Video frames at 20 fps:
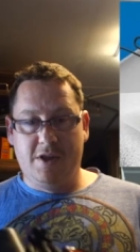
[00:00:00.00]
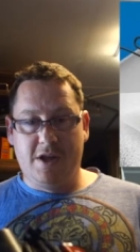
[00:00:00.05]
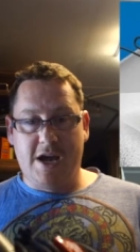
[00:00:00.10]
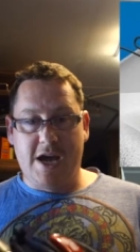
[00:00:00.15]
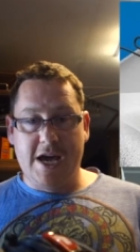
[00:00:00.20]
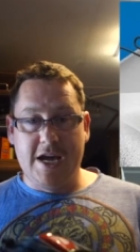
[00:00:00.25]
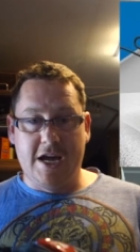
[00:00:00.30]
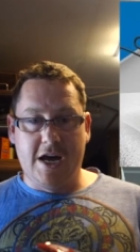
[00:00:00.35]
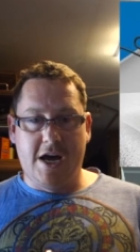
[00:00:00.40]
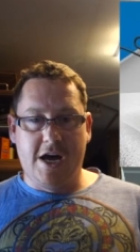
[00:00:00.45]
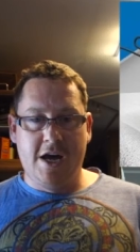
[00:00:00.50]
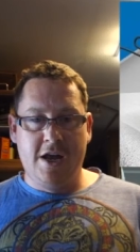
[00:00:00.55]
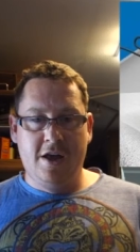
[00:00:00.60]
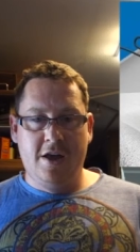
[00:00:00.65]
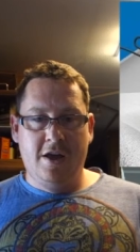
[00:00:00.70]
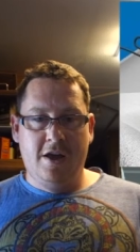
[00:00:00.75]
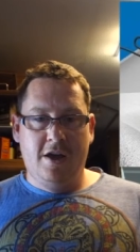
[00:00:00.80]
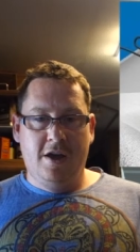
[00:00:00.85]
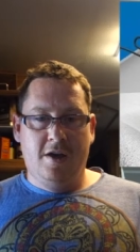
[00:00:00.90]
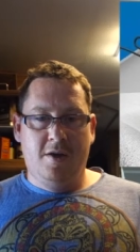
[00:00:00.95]
that I got,
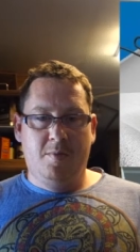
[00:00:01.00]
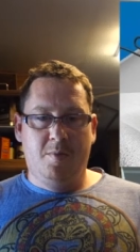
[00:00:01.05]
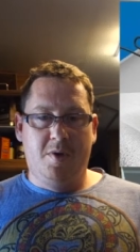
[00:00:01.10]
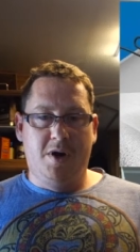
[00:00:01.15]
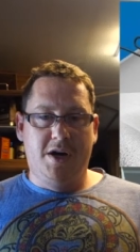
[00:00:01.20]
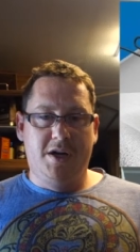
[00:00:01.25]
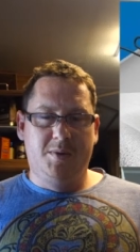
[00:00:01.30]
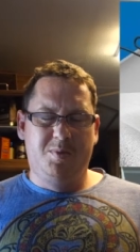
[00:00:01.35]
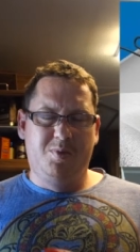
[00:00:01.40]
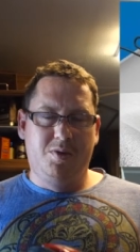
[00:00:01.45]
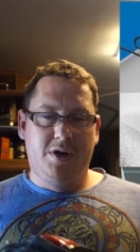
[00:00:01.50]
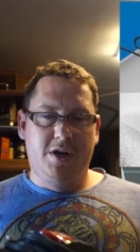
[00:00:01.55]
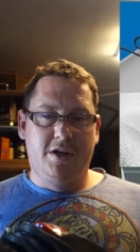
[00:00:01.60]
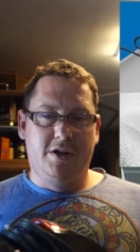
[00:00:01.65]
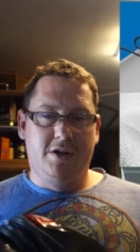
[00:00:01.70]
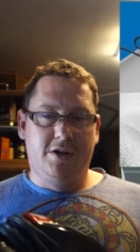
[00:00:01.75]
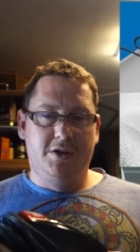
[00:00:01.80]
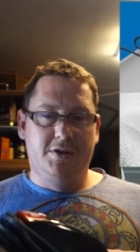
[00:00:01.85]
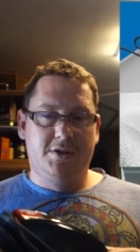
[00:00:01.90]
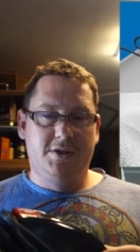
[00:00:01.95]
but pretty
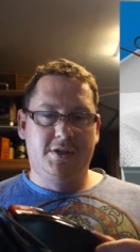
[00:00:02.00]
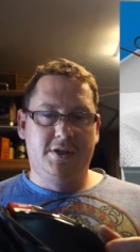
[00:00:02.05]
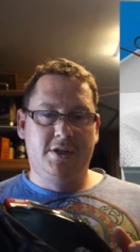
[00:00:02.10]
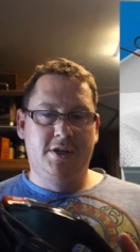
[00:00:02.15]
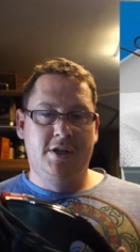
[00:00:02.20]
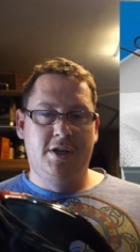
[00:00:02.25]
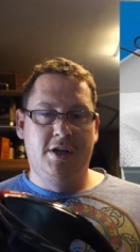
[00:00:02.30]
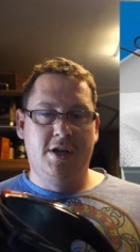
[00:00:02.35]
close.